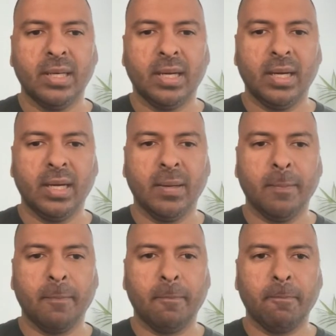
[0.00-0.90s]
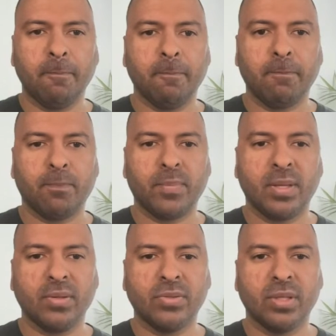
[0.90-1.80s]
Um,
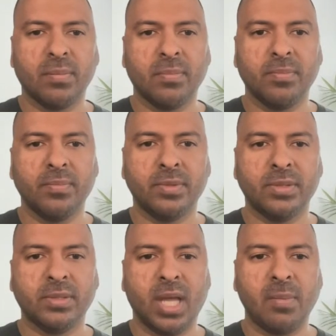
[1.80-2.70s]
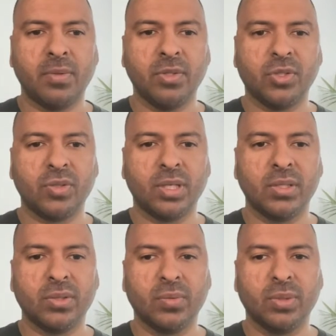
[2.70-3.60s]
there's some time
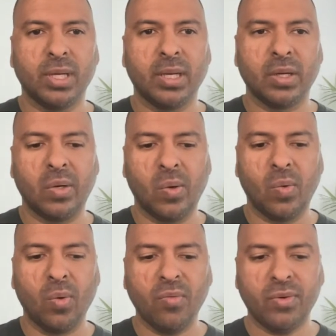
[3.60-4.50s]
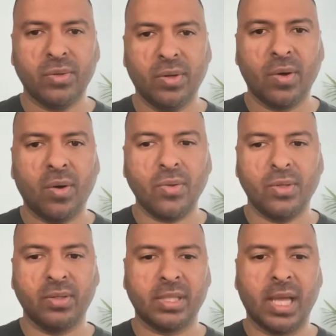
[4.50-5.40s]
constraints, so we're not going to go over all
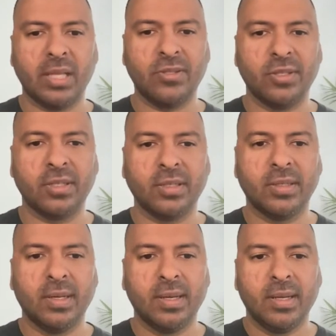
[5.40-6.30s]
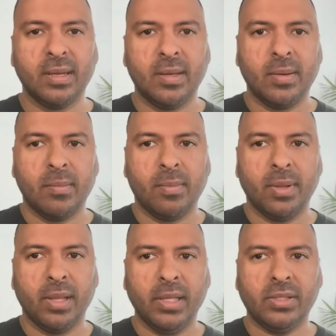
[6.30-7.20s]
the slides here. But
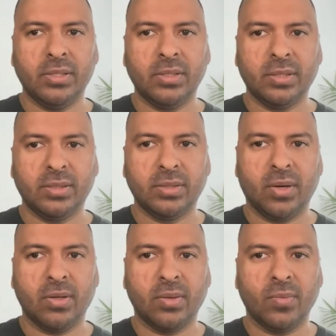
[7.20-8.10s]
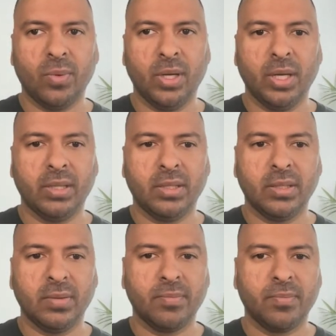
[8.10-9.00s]
let's start with
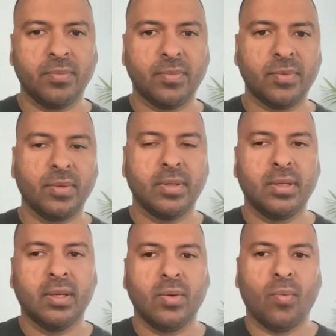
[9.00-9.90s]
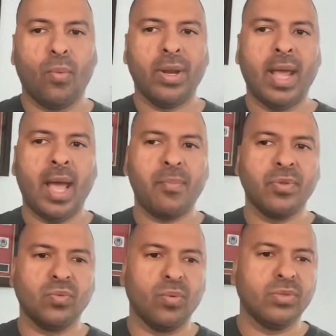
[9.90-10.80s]
what
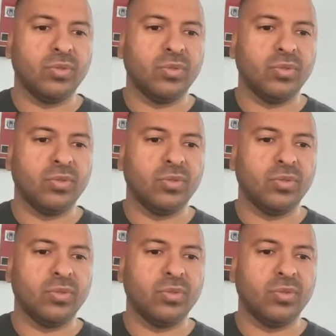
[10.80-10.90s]
happens once you